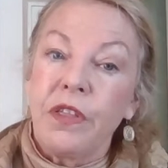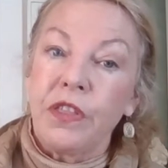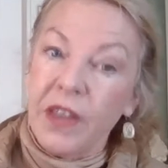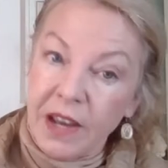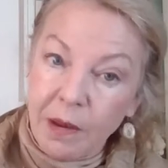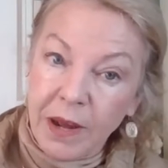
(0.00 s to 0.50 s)

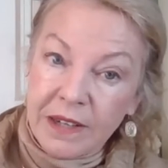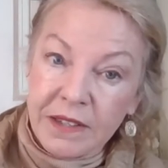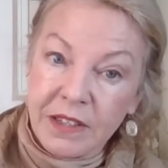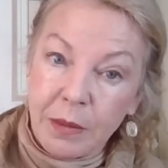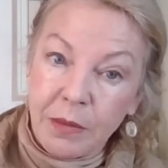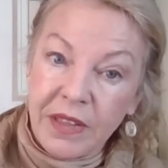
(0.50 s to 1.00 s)
think about
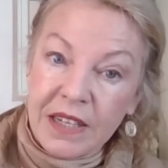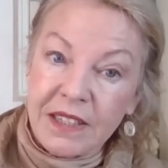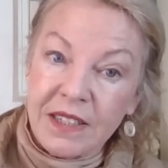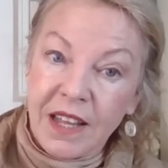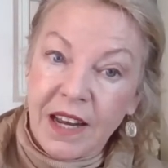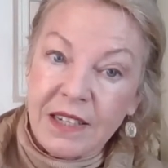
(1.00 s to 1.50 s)
some of
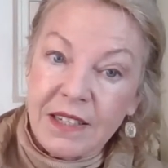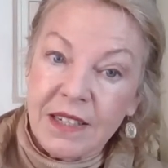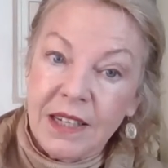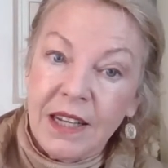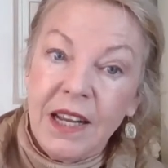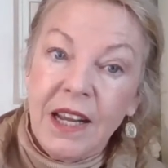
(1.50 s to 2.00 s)
these things.
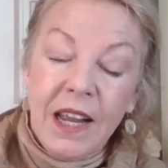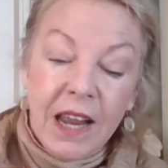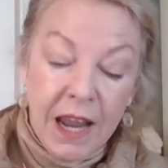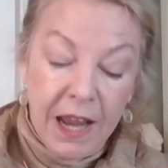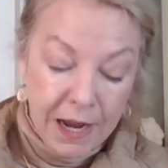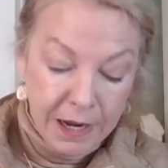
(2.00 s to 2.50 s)

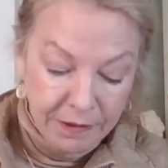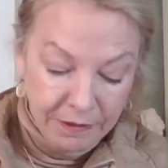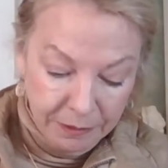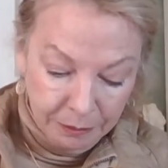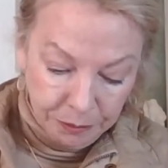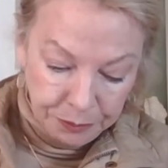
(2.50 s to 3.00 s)
And